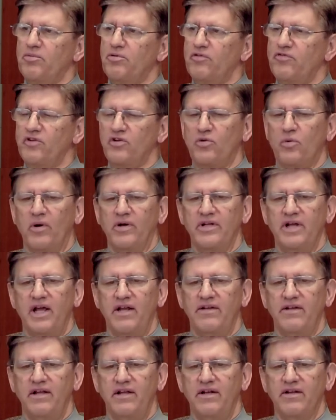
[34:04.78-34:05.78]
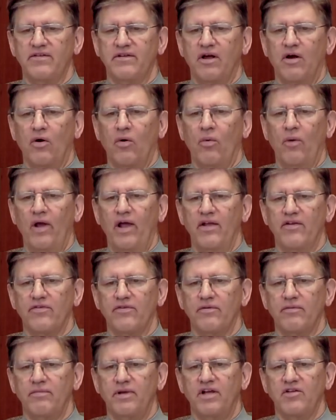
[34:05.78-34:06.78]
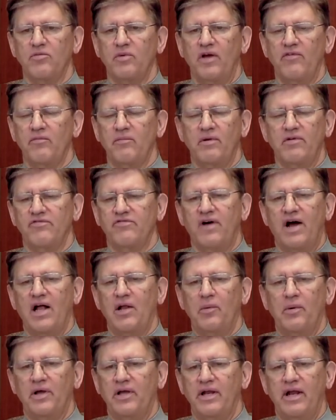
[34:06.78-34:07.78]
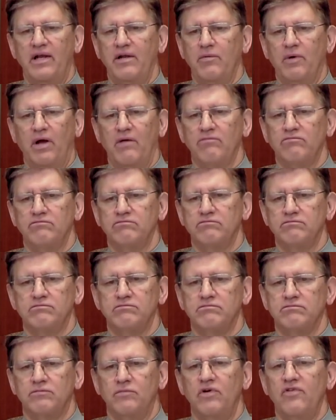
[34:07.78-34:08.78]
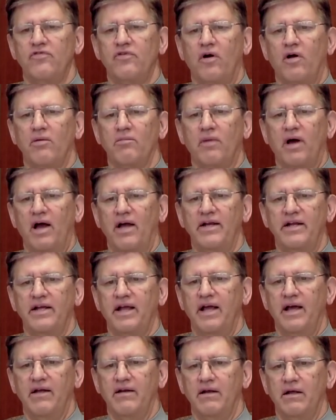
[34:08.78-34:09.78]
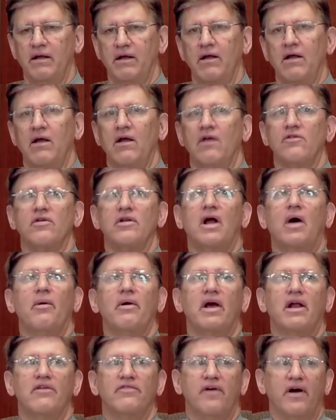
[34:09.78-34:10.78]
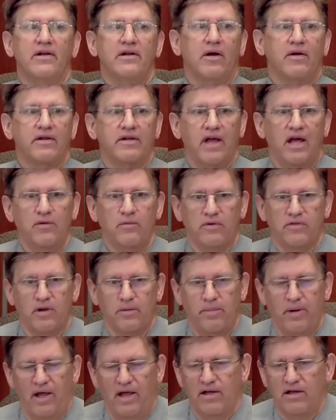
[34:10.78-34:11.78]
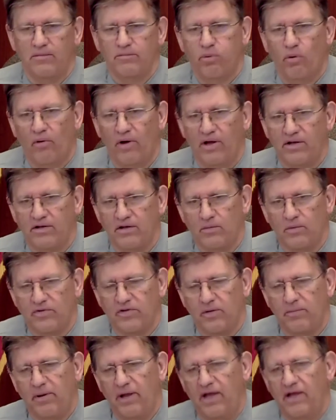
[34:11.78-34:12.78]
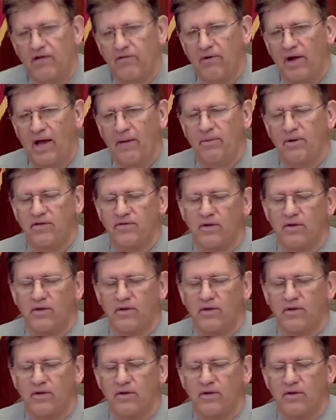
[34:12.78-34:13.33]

in 2018 is now a waste because we haven't been following it anyway. We've fallen behind again. So now we got to find out again what they're paying in Point and what they're paying in Rapids.